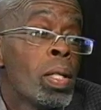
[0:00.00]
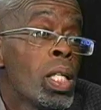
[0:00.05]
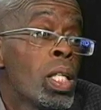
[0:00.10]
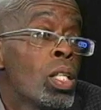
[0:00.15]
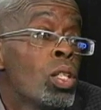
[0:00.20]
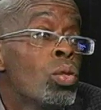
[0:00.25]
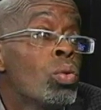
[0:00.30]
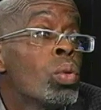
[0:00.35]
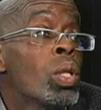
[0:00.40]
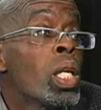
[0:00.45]
in
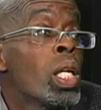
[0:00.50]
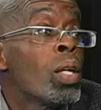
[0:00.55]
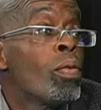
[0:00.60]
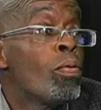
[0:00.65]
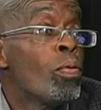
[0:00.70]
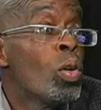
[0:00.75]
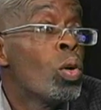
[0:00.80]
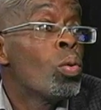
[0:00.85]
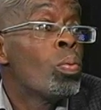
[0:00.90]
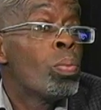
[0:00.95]
and you can't
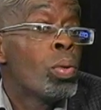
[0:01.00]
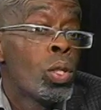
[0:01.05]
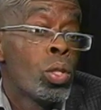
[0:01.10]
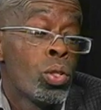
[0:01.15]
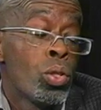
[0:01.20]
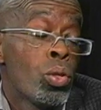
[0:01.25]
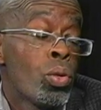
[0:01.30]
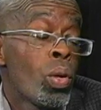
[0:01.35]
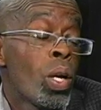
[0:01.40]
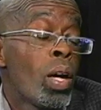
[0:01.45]
vote
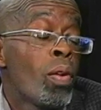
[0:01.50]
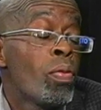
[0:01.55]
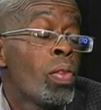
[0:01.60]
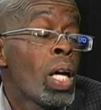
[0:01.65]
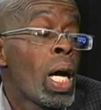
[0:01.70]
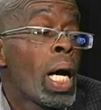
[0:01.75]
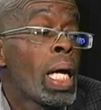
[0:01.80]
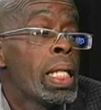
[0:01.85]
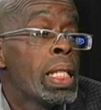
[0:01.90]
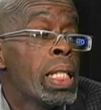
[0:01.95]
because you don't have
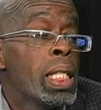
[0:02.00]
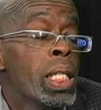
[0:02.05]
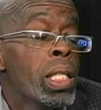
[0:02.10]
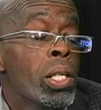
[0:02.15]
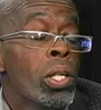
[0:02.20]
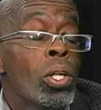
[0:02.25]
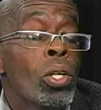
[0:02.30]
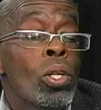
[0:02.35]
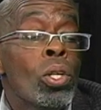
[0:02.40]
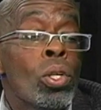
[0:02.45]
the ID.
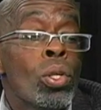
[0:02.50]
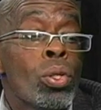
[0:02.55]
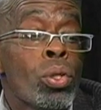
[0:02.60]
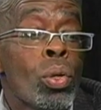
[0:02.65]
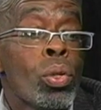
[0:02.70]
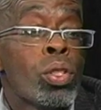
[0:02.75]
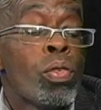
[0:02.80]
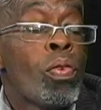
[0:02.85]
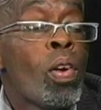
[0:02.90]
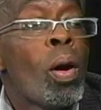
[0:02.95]

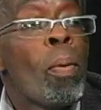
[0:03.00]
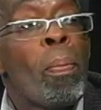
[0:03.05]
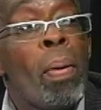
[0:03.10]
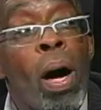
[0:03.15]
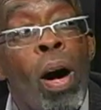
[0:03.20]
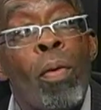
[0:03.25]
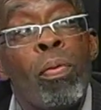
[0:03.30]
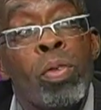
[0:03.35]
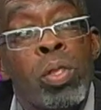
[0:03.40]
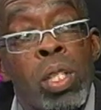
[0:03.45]
So it's a very
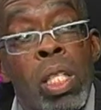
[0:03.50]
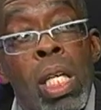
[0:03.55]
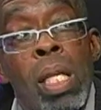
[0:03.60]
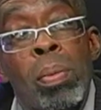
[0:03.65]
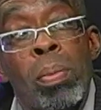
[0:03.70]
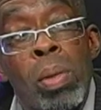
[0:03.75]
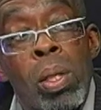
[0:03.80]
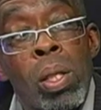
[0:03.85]
powerful statement.